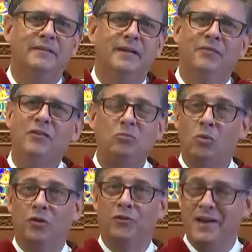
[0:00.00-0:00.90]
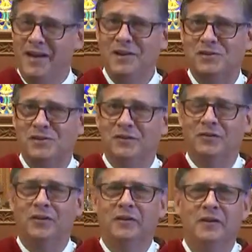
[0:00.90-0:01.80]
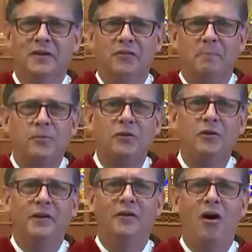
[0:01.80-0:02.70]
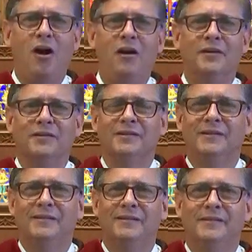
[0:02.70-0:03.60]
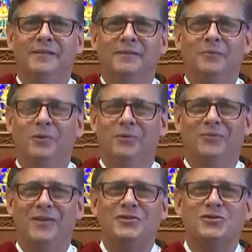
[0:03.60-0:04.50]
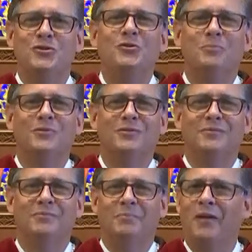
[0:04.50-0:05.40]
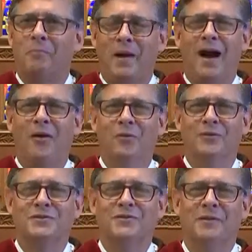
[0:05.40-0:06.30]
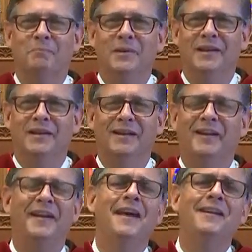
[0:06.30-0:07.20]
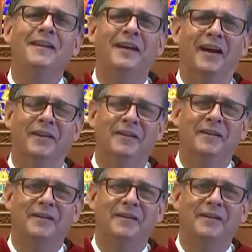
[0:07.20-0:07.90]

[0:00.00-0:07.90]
In this world, the innocent, the, the pure in heart, well, they're duped by the powers that be again and again.